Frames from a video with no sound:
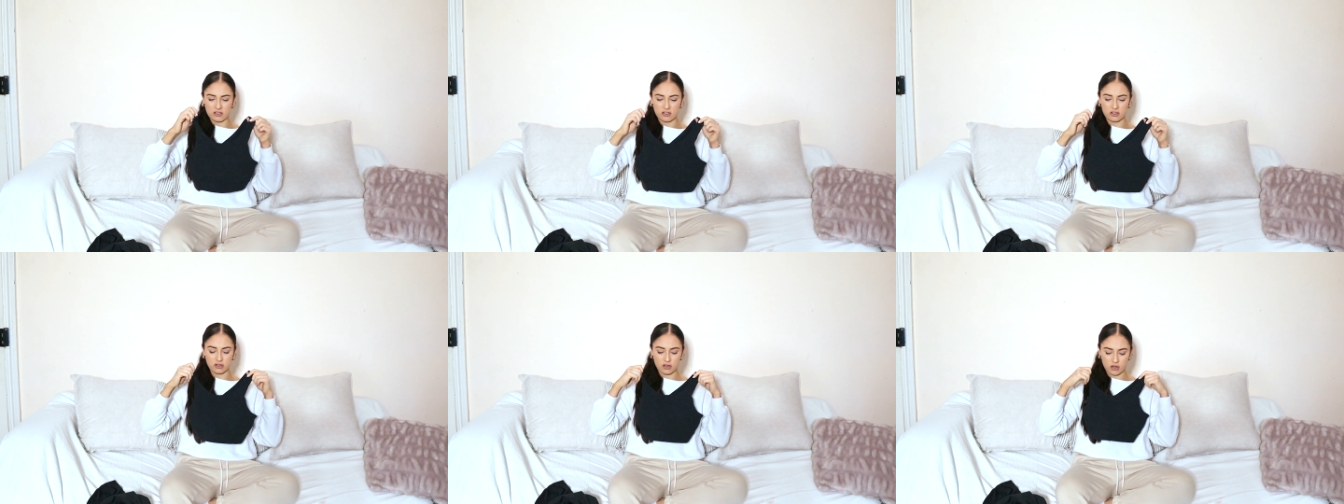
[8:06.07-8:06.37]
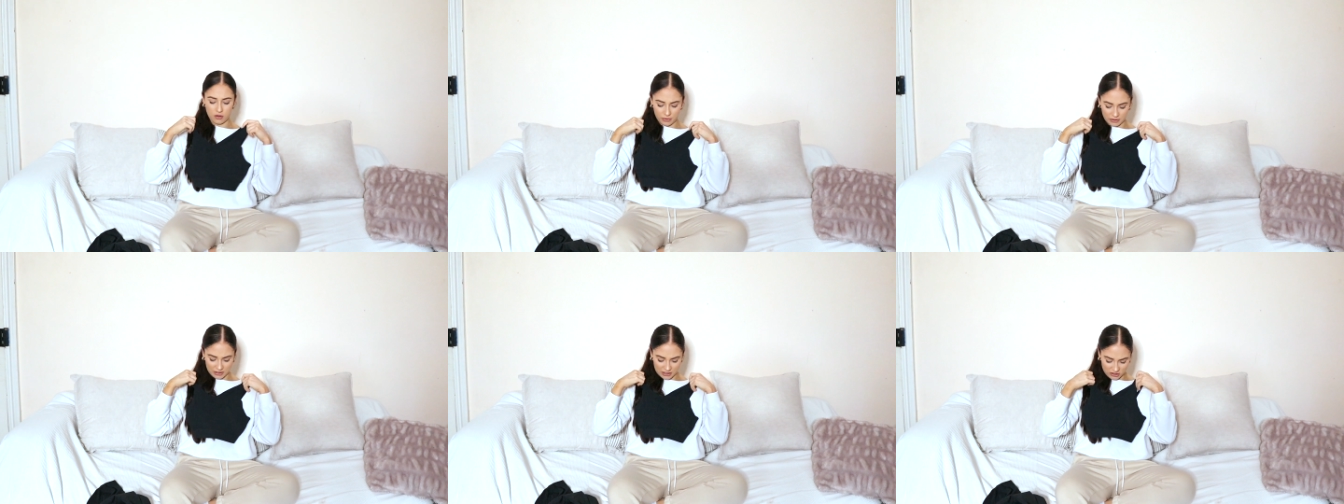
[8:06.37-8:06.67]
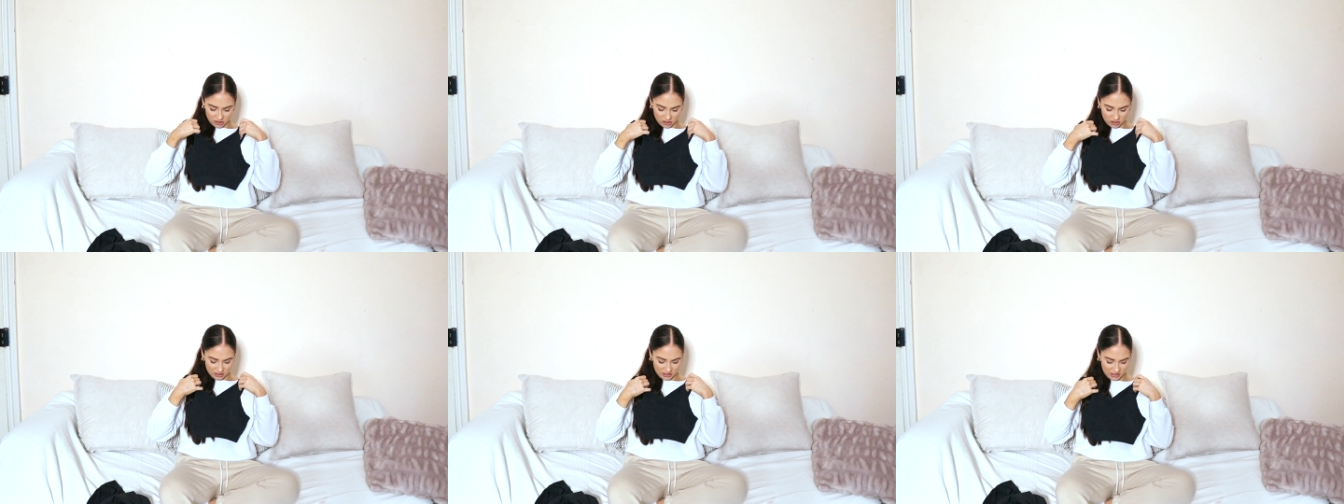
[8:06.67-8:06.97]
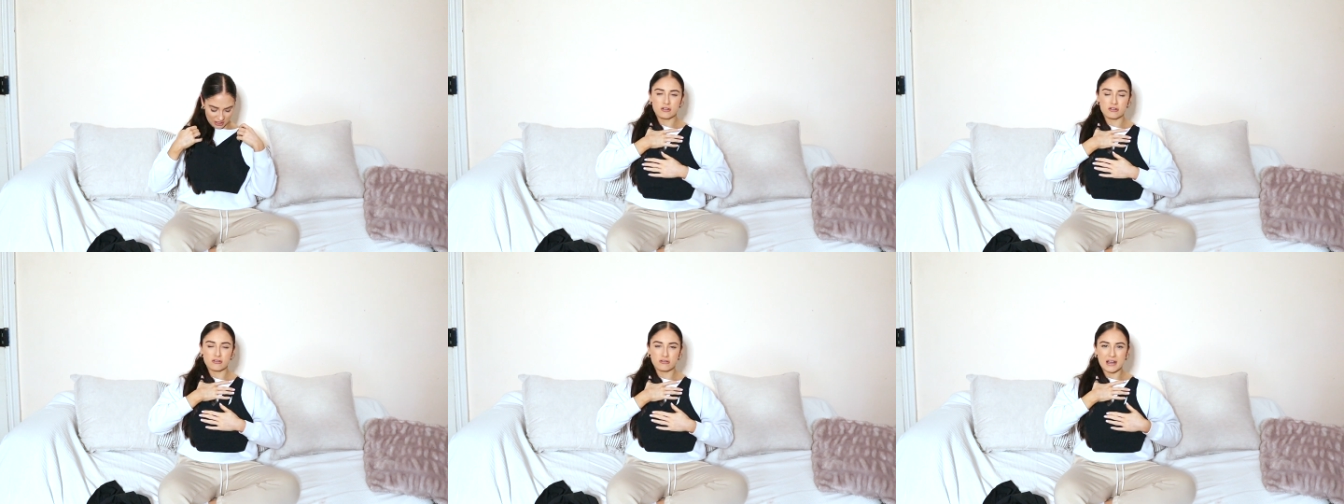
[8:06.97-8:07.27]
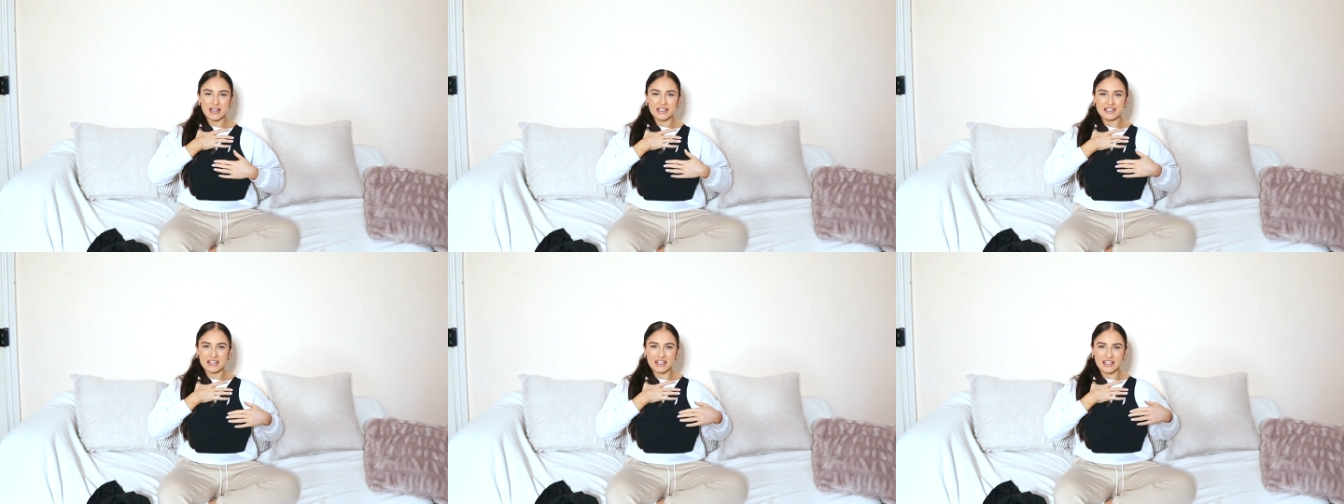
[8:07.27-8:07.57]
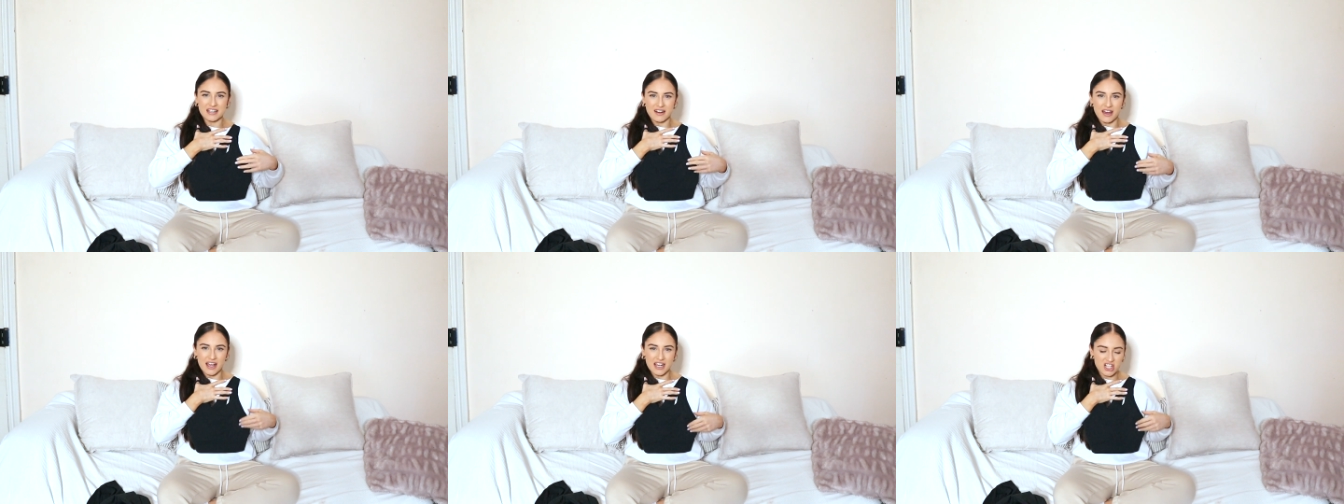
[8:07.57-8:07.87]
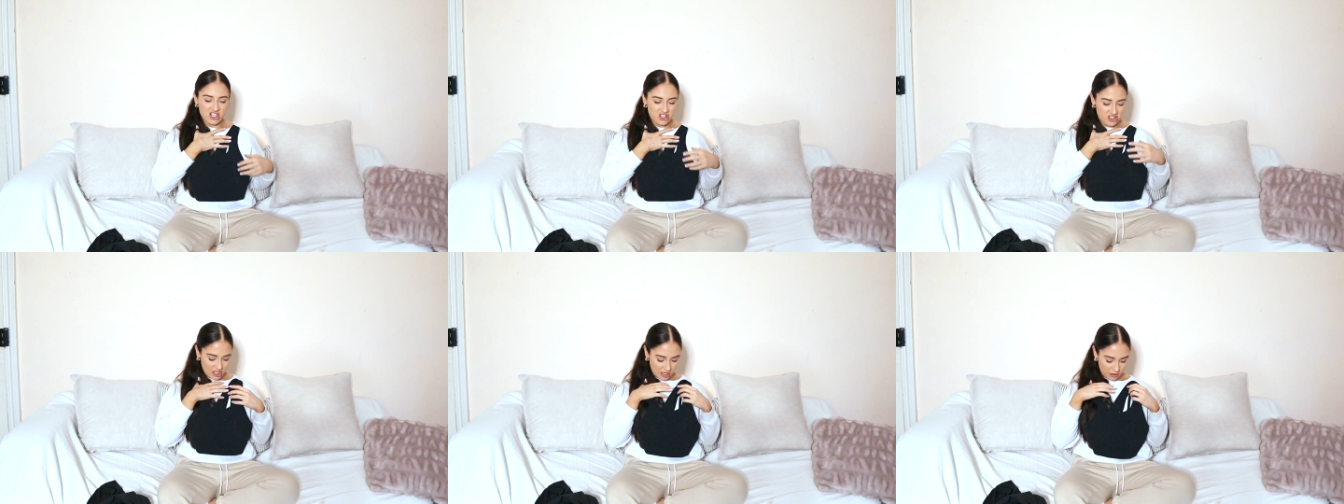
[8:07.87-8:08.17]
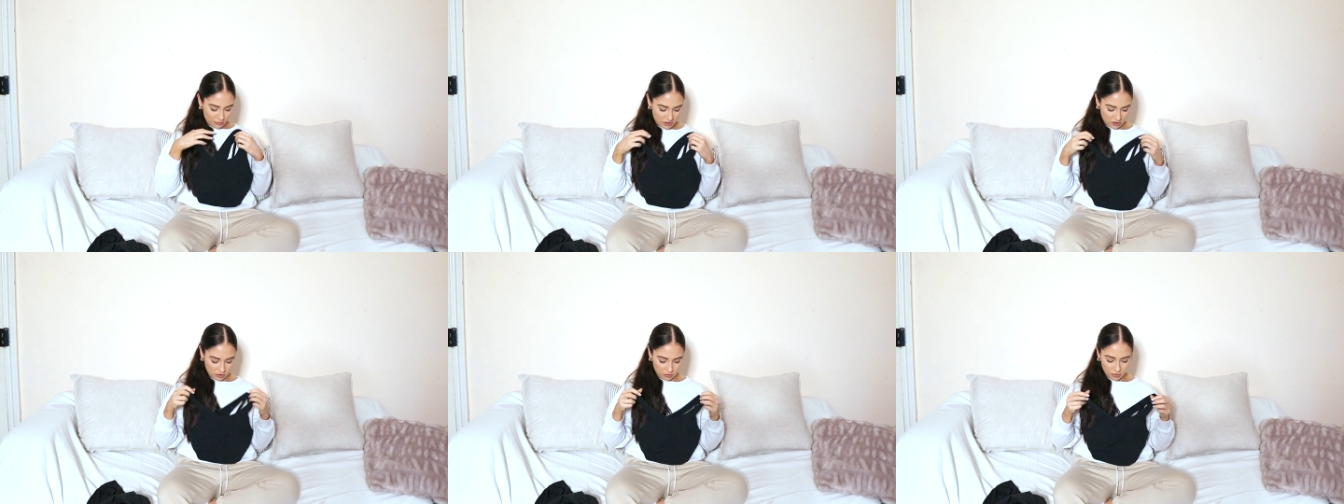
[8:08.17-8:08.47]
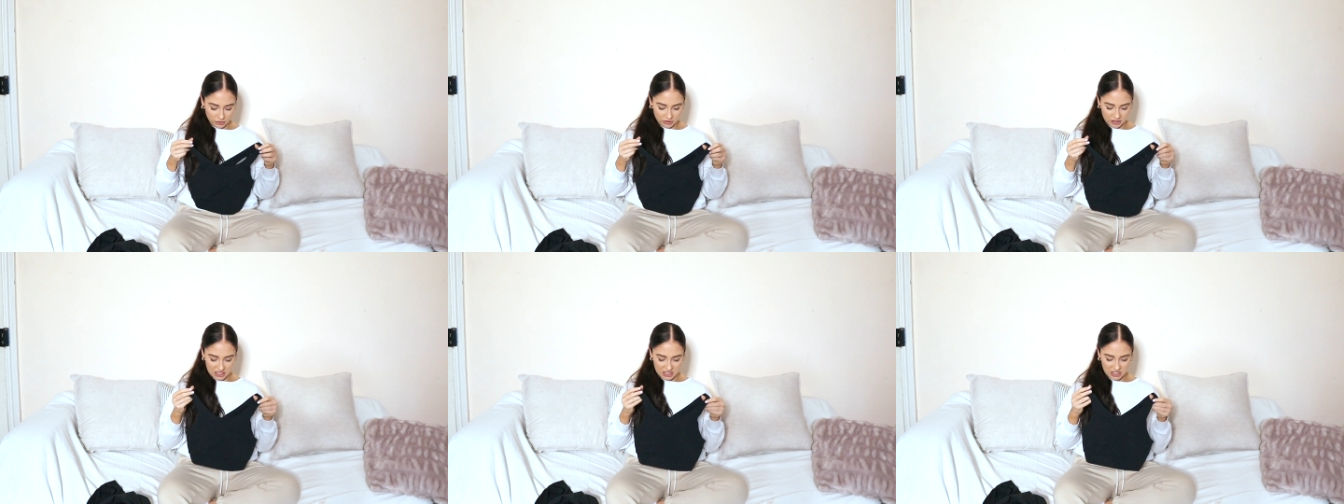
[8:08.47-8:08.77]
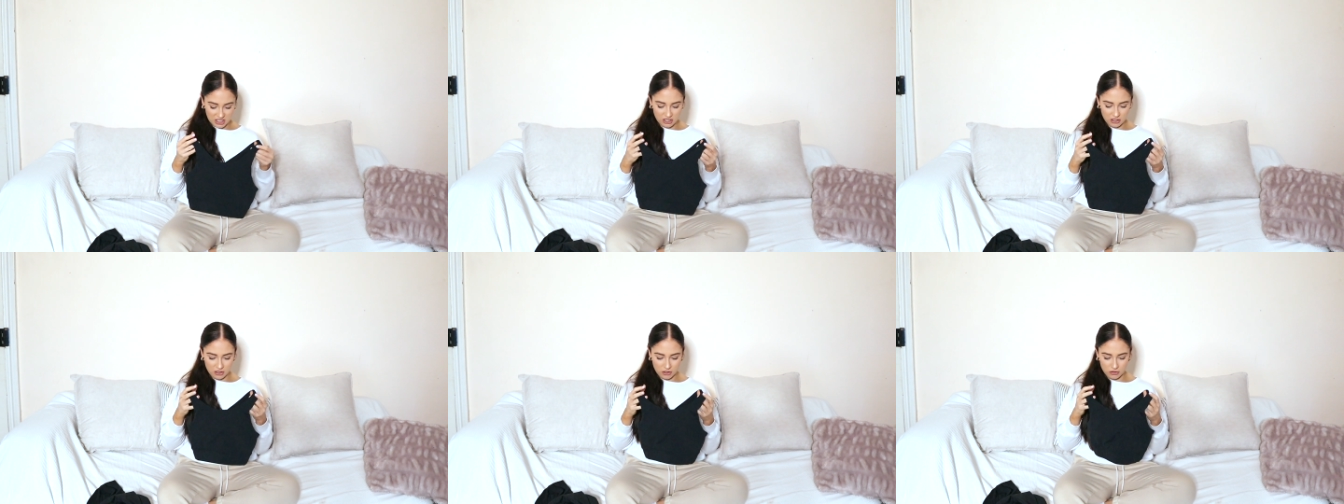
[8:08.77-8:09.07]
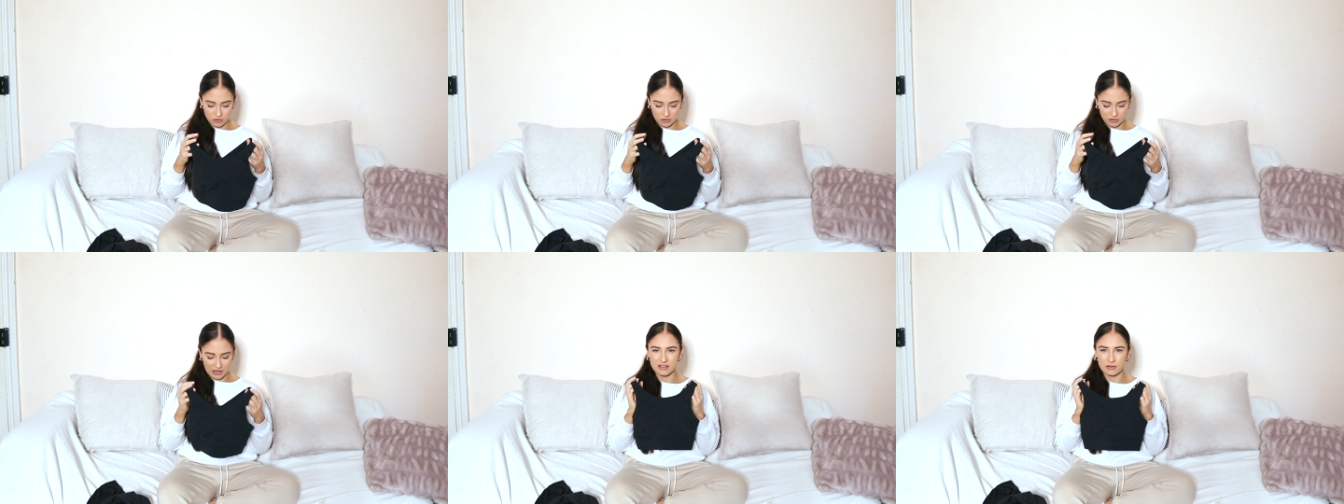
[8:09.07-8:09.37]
the top and it just creates a nice shape to your body too.